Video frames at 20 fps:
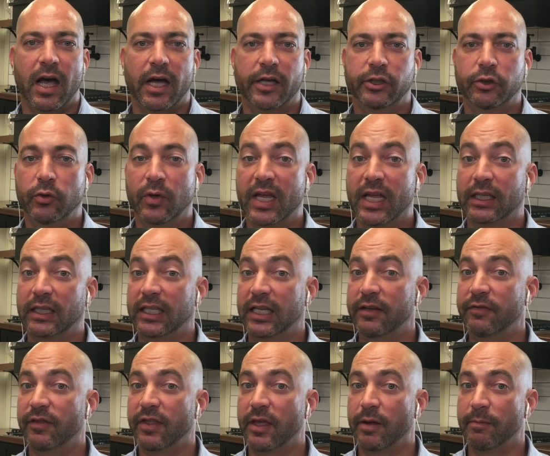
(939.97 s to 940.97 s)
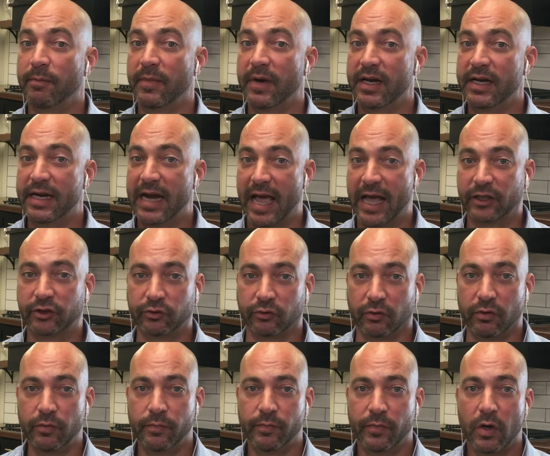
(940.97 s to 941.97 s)
You can leave them
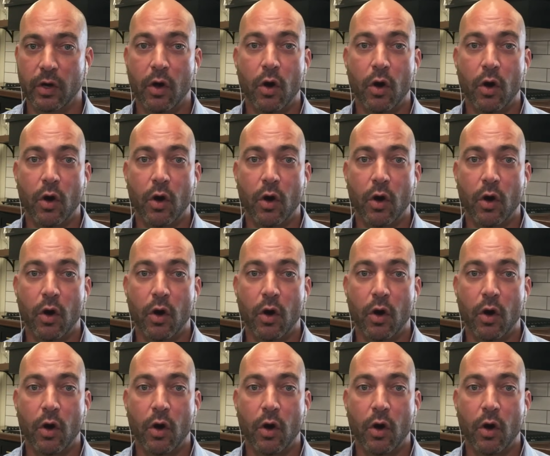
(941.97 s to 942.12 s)
natural,